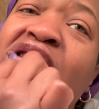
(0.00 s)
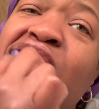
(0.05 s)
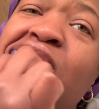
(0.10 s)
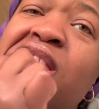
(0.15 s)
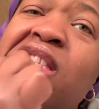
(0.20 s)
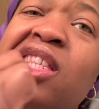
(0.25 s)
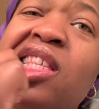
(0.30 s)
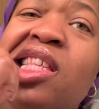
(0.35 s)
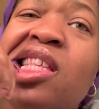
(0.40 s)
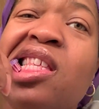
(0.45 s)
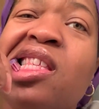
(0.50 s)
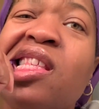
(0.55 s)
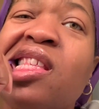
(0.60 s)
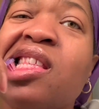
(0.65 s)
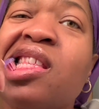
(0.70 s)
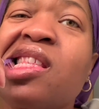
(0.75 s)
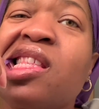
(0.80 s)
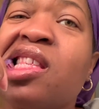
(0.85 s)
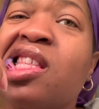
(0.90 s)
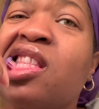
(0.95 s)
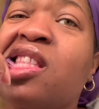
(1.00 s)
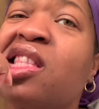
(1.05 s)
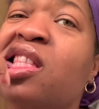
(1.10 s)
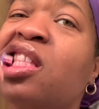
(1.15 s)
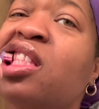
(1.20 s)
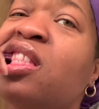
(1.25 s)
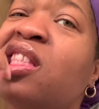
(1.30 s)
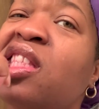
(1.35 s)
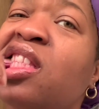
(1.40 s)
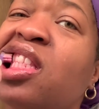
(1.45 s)
strips
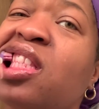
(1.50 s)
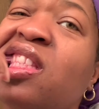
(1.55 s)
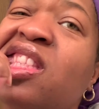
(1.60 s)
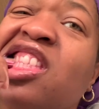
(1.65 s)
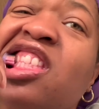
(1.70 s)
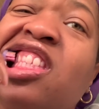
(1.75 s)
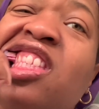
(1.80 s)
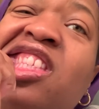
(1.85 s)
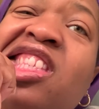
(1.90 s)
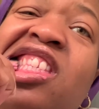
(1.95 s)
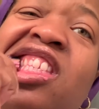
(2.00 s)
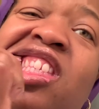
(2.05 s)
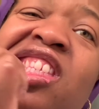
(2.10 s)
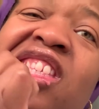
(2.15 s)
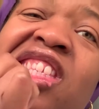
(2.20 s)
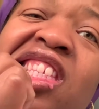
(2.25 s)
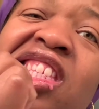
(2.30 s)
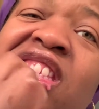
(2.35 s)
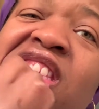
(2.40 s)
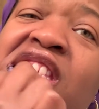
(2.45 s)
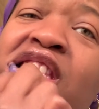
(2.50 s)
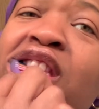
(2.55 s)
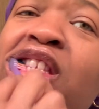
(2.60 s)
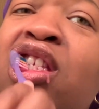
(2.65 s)
white, but I noticed the